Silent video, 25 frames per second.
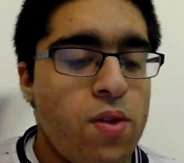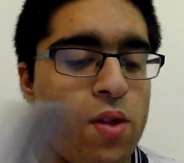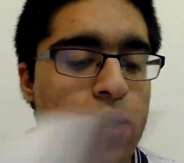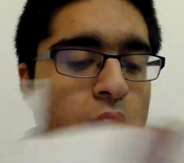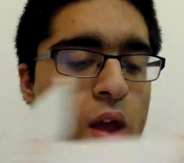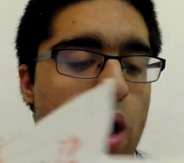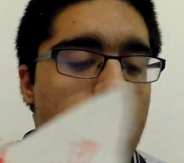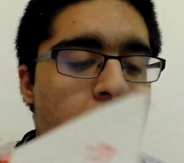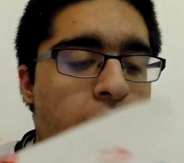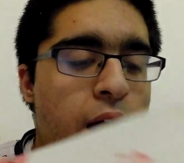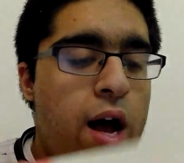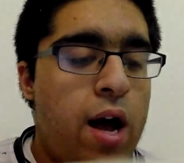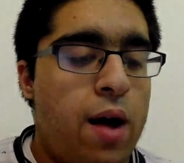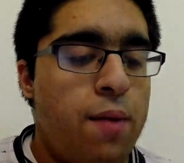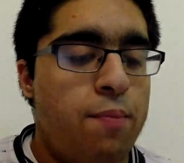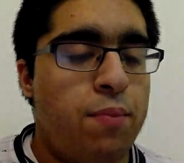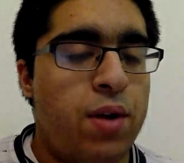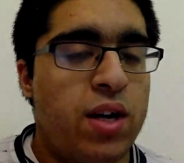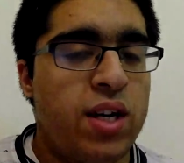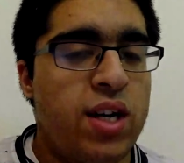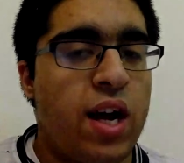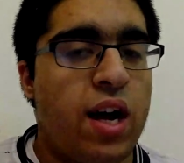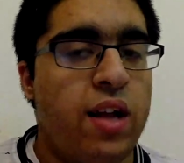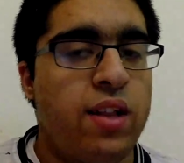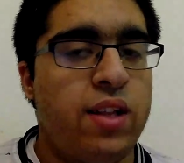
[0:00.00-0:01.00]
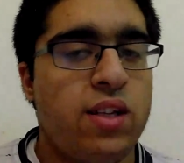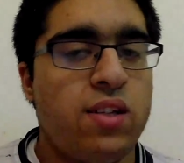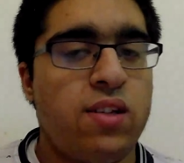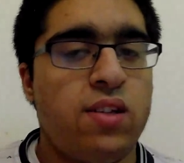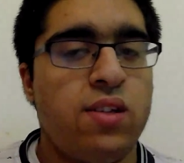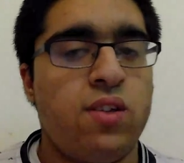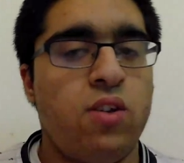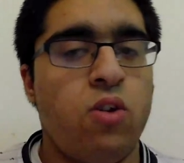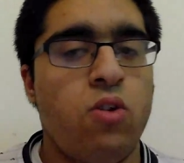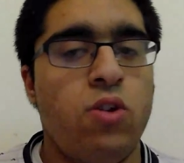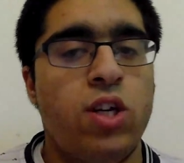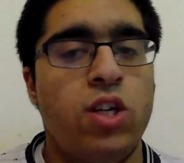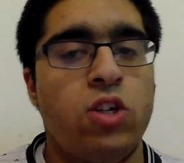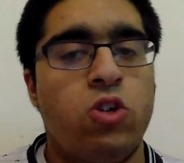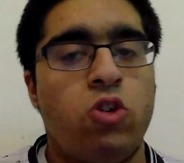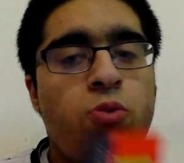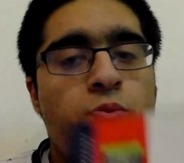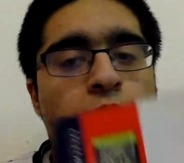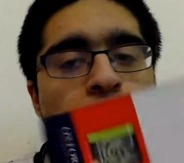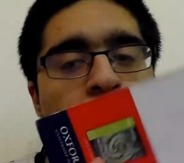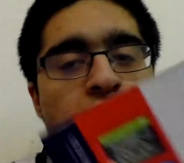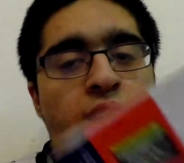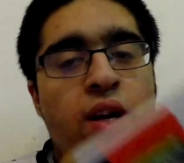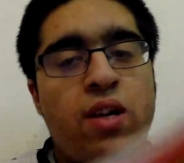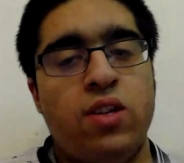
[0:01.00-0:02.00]
This is only a
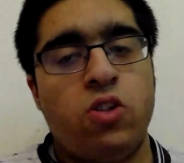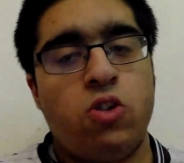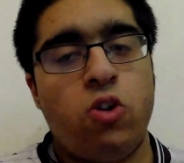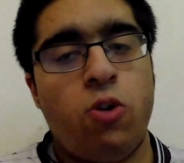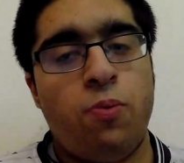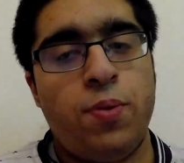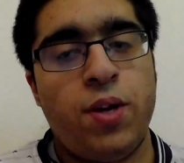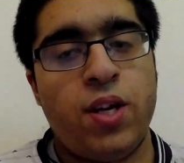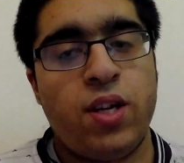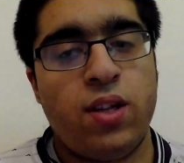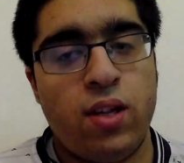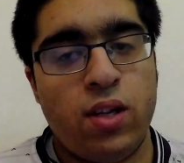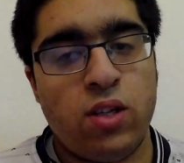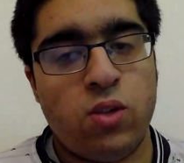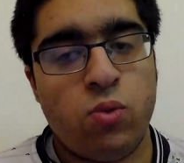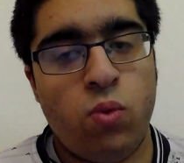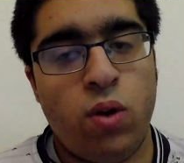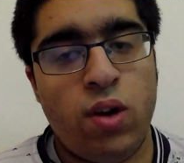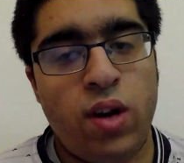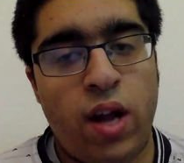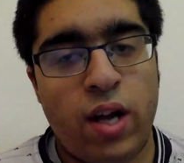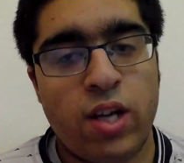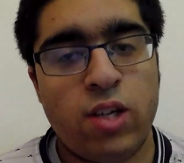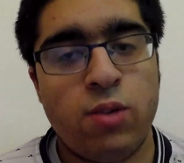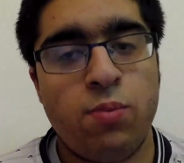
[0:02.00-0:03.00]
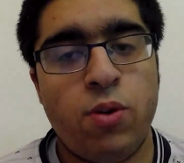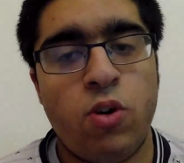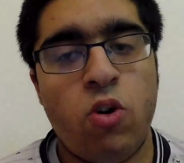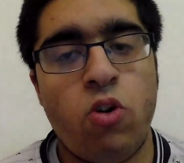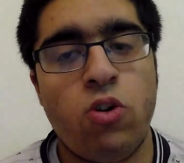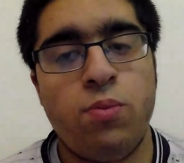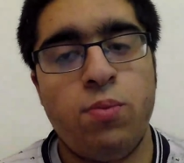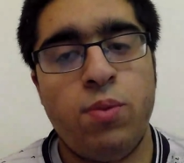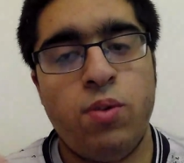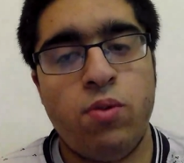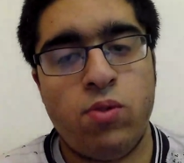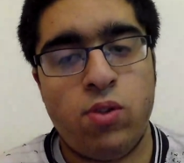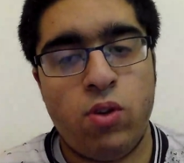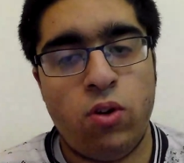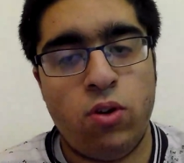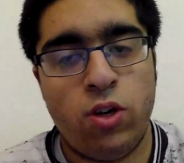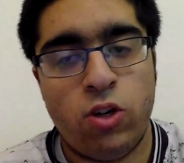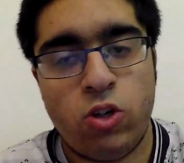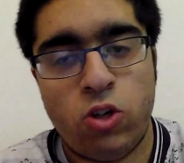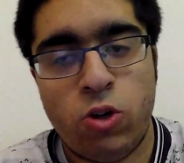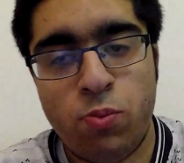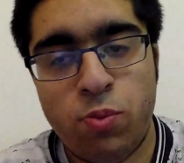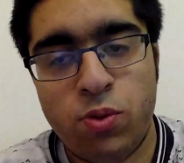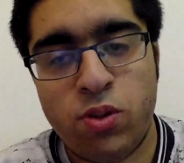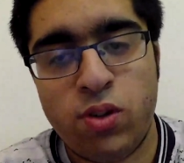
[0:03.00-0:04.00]
triple science topic. This one, atom economy, was only a
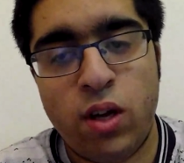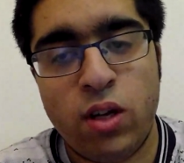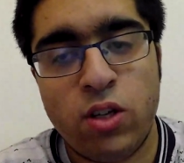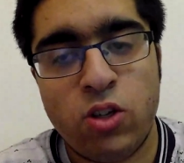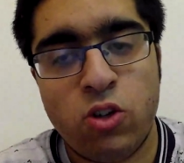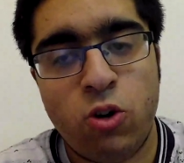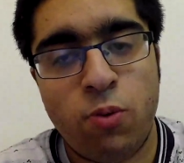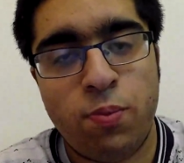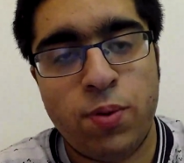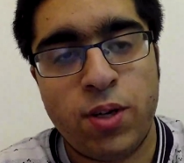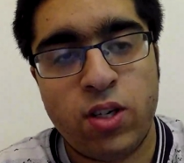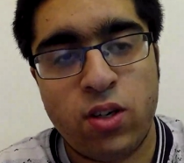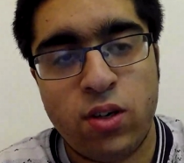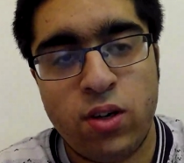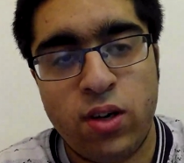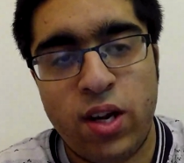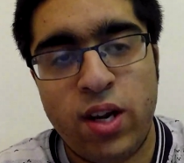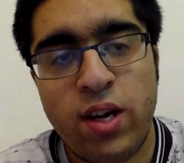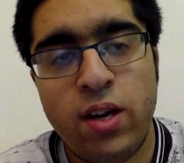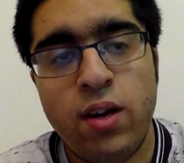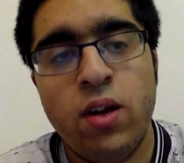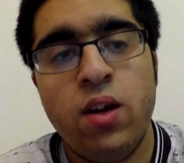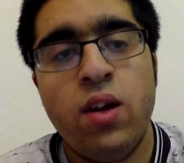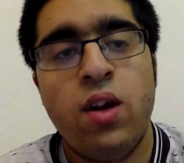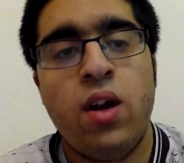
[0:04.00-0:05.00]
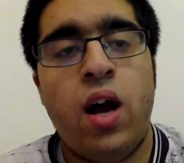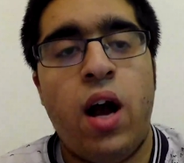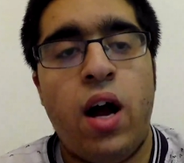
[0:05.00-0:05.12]
triple science topic today.